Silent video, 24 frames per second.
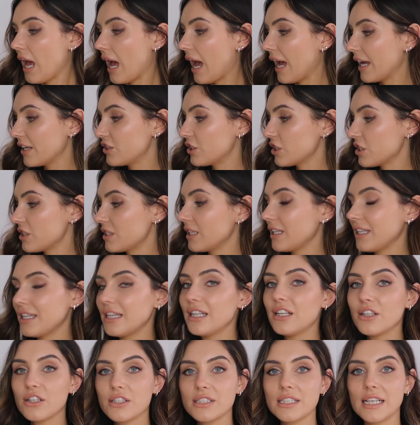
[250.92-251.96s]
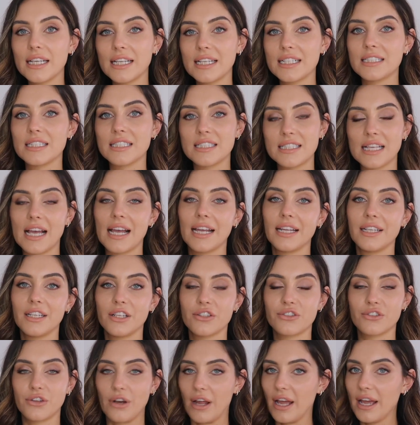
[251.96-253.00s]
I just think it looks like a
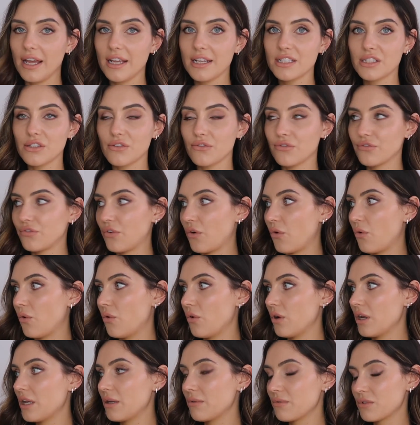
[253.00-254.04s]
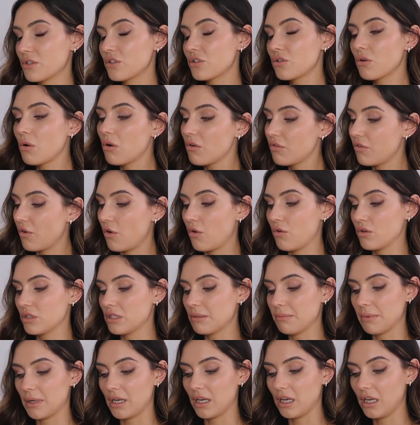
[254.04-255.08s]
designer dress. It was so
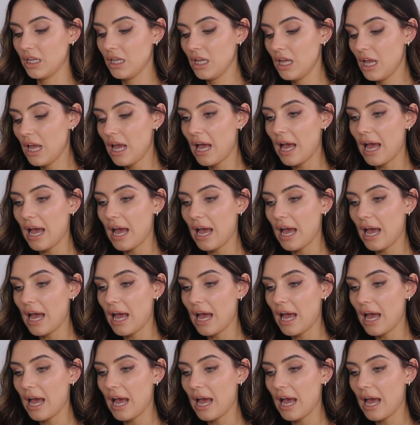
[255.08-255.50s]
affordable.